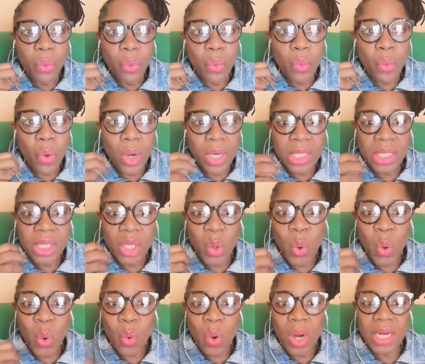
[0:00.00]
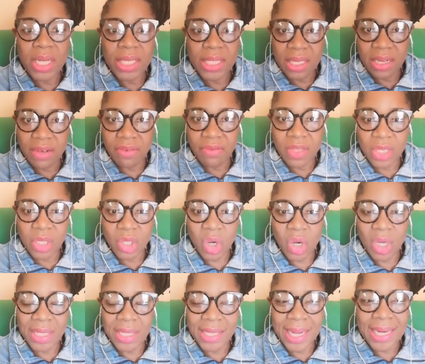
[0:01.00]
what is the quality of this
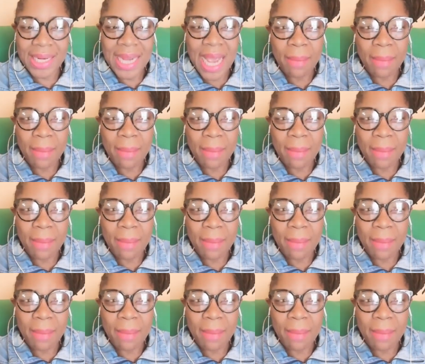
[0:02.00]
content?